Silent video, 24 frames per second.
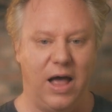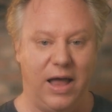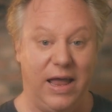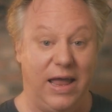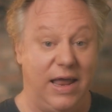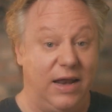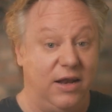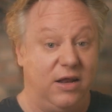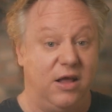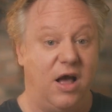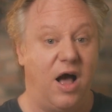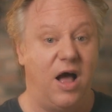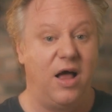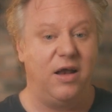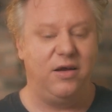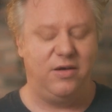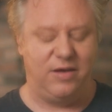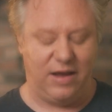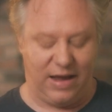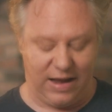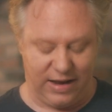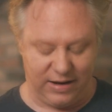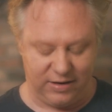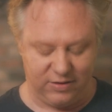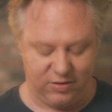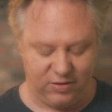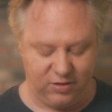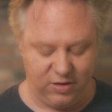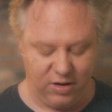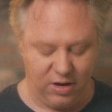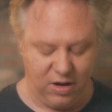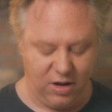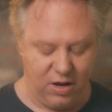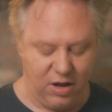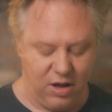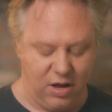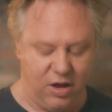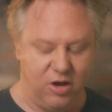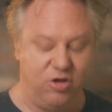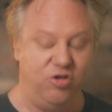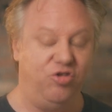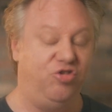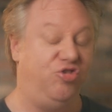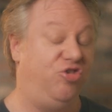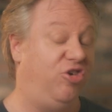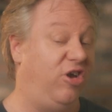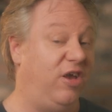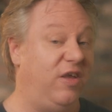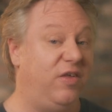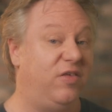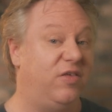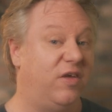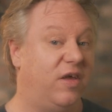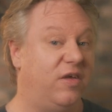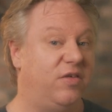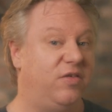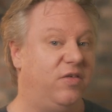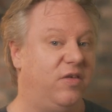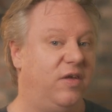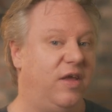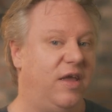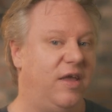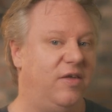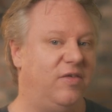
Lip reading: In context, Jesus